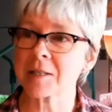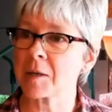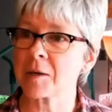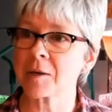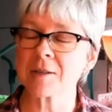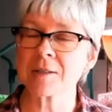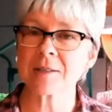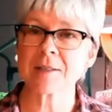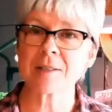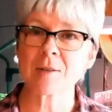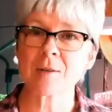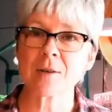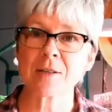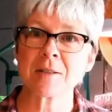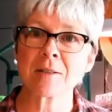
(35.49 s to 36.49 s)
long as this
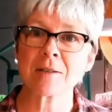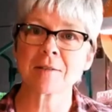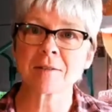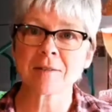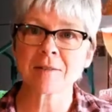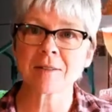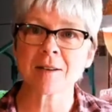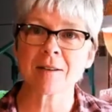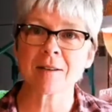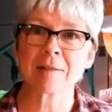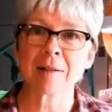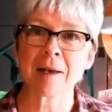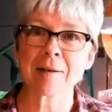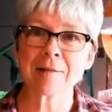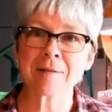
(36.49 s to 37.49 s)
craziness
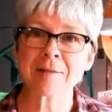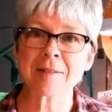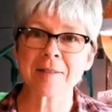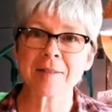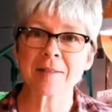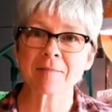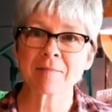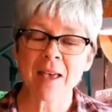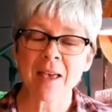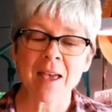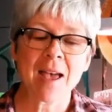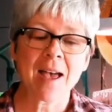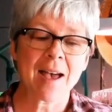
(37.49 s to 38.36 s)
lasts,